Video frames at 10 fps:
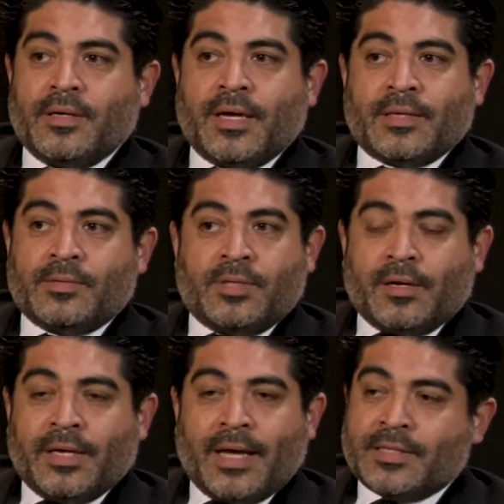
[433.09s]
You
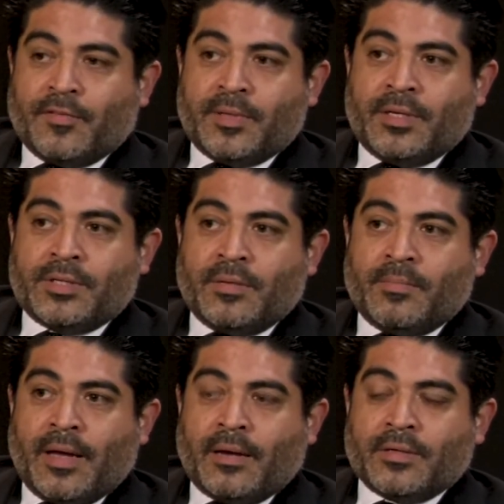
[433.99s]
generally can't self-petition in
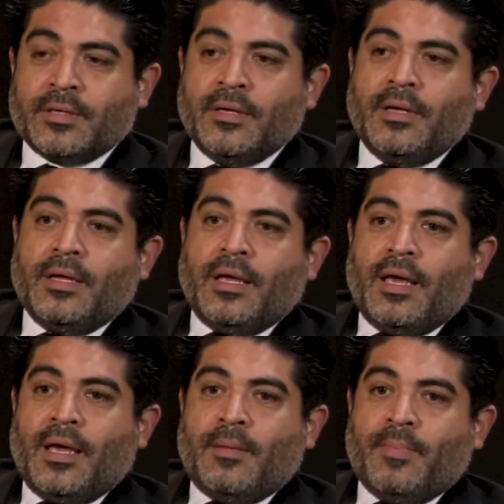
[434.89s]
matters,
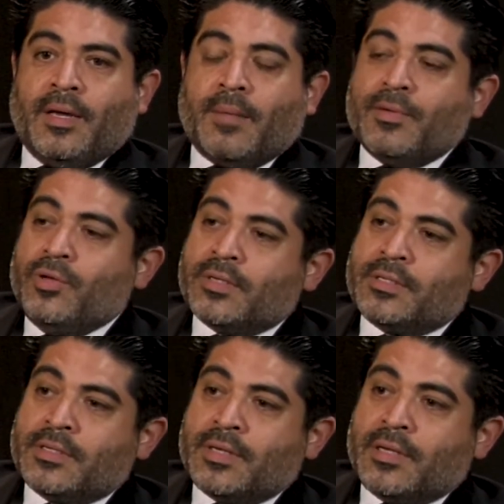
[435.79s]
and become a U.S.
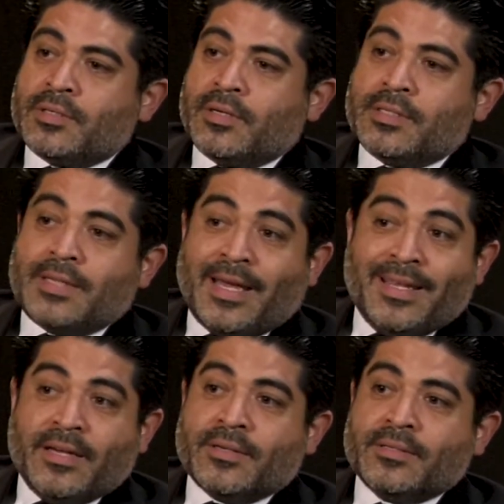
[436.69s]
citizen as early as 10
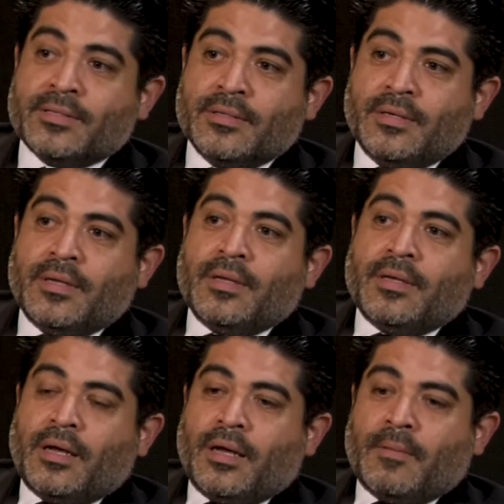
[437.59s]
years. Yeah.
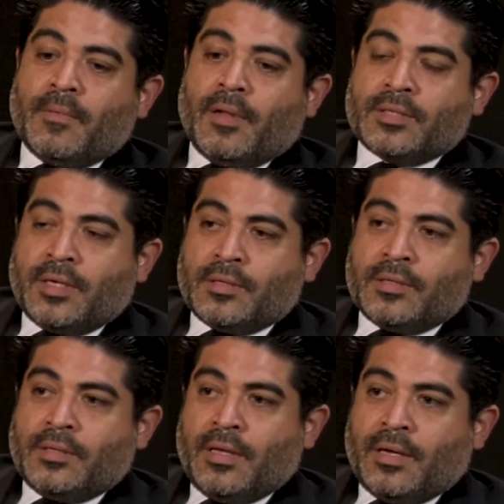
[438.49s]
As long as they
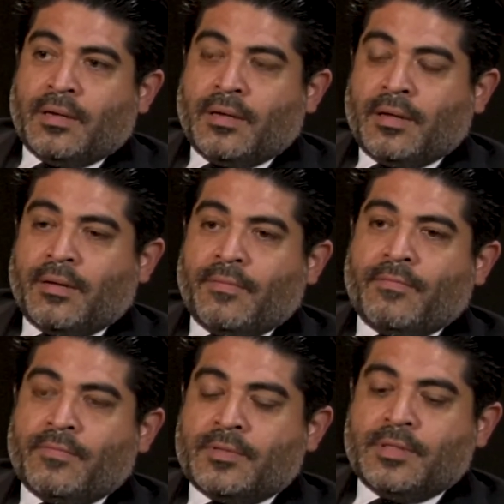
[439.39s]
can
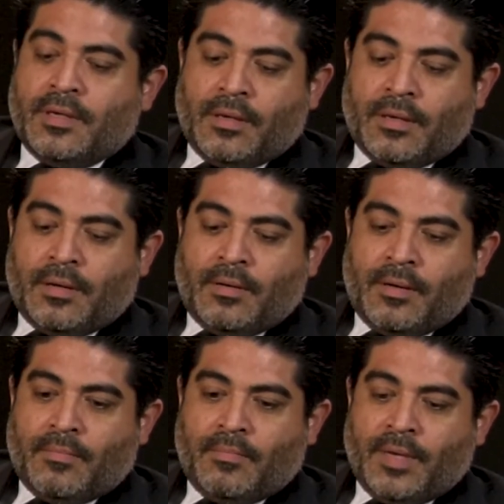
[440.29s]
see
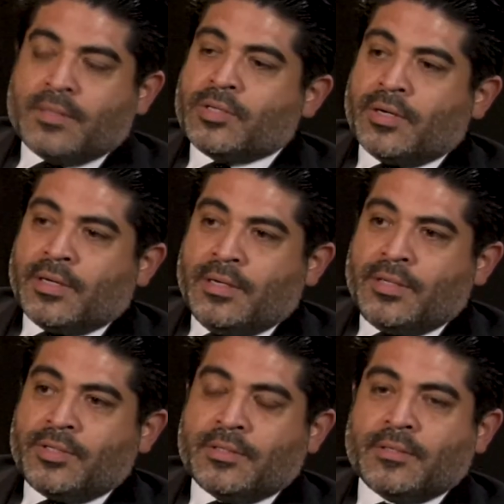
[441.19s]
and meet certain
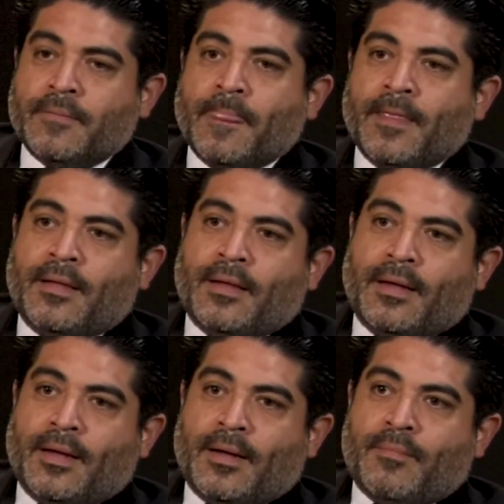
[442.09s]
conditions.
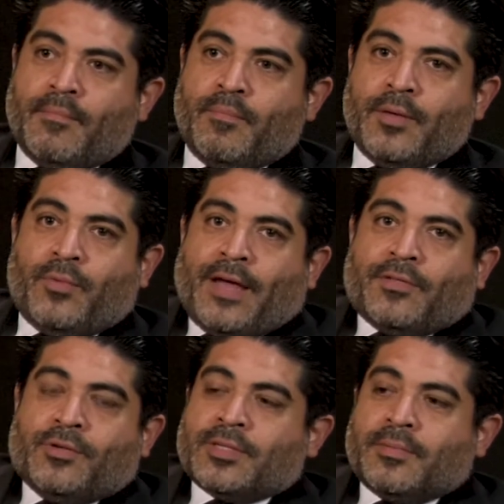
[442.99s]
But we have
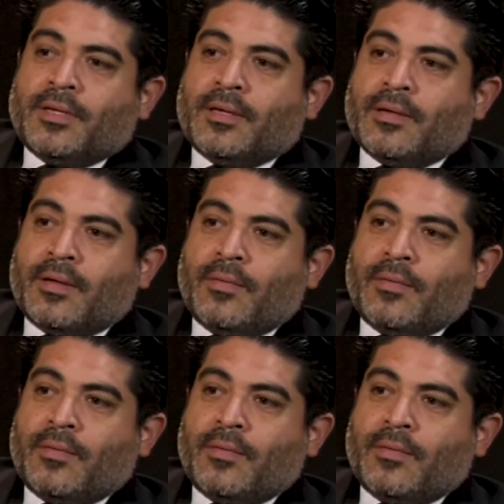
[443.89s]
to do something.